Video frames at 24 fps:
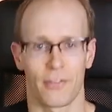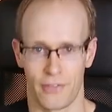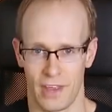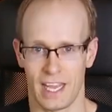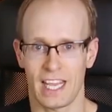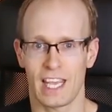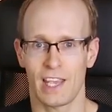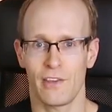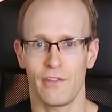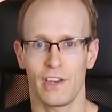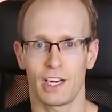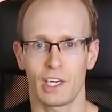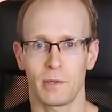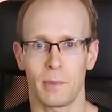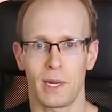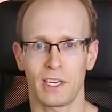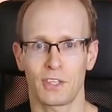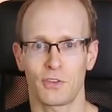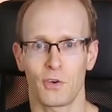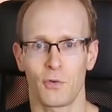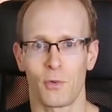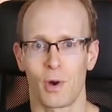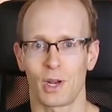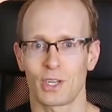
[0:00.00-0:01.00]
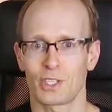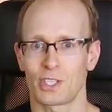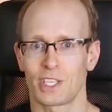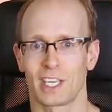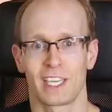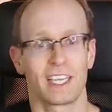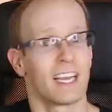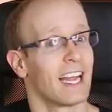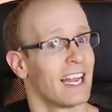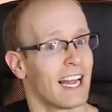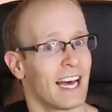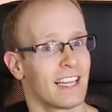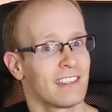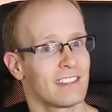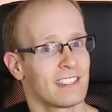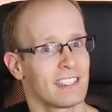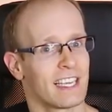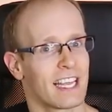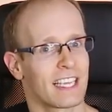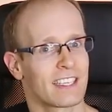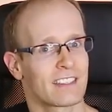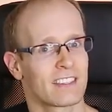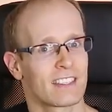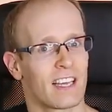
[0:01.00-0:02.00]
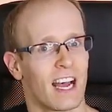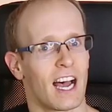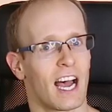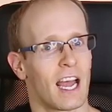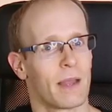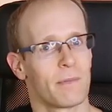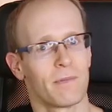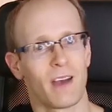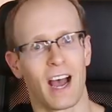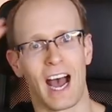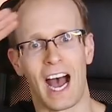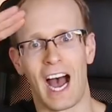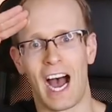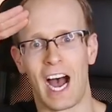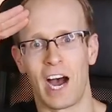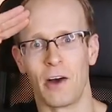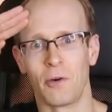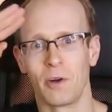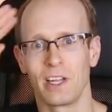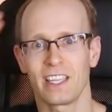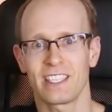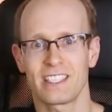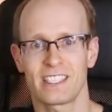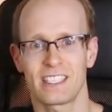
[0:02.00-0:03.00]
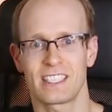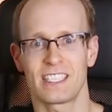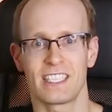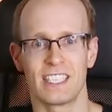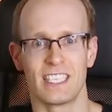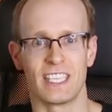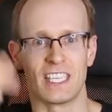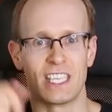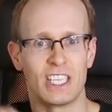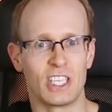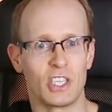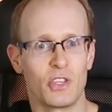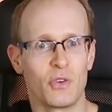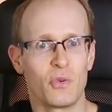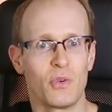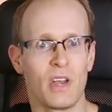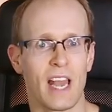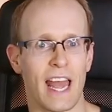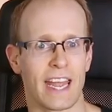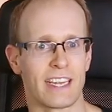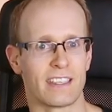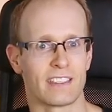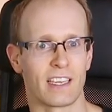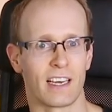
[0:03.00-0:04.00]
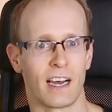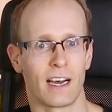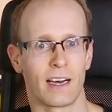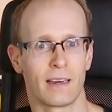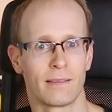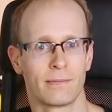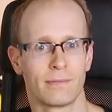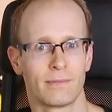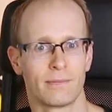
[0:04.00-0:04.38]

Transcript: Thank you very much for watching, and until next time, I will see you later.